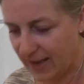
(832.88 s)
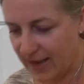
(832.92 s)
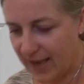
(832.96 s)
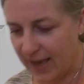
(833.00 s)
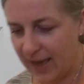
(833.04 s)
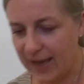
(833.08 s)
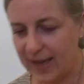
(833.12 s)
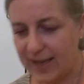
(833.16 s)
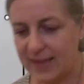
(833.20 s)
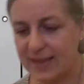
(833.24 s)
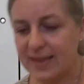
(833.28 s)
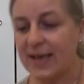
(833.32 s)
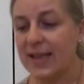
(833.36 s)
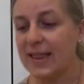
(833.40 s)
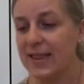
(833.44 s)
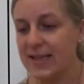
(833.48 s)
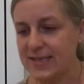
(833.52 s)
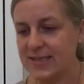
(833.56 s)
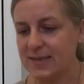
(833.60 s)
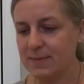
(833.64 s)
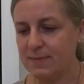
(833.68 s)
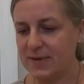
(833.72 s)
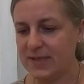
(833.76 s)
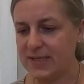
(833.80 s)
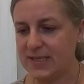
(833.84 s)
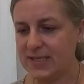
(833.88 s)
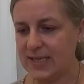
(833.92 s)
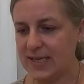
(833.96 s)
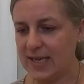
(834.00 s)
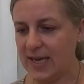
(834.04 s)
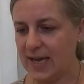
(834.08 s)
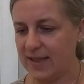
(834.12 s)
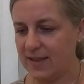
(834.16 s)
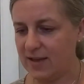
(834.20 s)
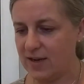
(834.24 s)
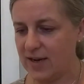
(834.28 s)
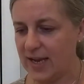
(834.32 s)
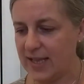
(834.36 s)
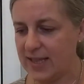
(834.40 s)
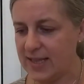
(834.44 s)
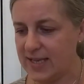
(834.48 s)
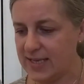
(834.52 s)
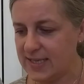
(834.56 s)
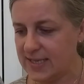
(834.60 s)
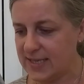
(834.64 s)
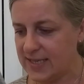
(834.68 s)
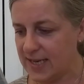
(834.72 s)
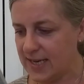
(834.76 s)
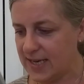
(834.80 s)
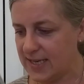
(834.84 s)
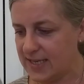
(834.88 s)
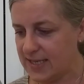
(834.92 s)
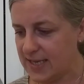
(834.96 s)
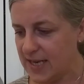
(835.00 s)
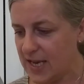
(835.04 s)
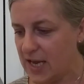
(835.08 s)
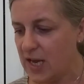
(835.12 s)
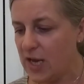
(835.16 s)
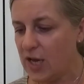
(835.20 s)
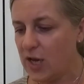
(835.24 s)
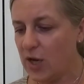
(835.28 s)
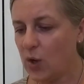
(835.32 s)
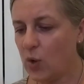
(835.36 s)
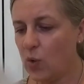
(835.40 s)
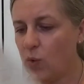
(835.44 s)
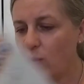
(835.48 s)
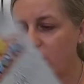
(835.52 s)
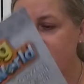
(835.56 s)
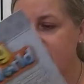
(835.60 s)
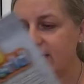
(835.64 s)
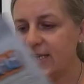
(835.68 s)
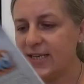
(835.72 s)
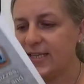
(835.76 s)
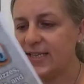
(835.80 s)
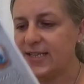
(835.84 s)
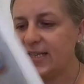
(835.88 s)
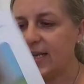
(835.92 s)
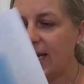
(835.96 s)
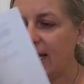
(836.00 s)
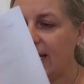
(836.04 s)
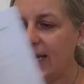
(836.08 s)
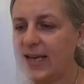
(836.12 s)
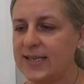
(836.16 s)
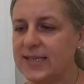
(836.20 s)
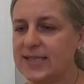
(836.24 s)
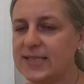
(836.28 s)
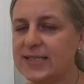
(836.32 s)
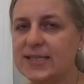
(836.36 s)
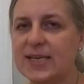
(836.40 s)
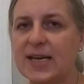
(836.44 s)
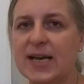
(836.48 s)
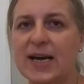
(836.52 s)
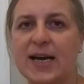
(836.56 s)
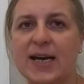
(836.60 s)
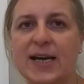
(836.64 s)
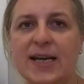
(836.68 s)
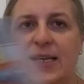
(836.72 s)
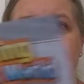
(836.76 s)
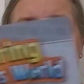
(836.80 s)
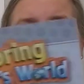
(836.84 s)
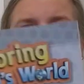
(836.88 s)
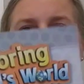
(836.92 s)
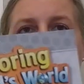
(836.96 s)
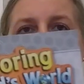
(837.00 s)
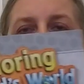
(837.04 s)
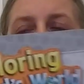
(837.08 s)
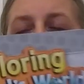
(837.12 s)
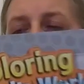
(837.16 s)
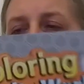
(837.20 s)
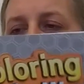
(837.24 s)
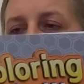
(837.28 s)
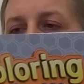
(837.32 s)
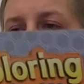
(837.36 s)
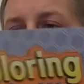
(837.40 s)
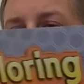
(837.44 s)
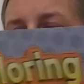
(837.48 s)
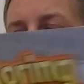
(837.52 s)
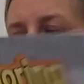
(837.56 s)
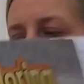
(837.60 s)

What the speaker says: and Elizabeth together. And this is quizzes and tests.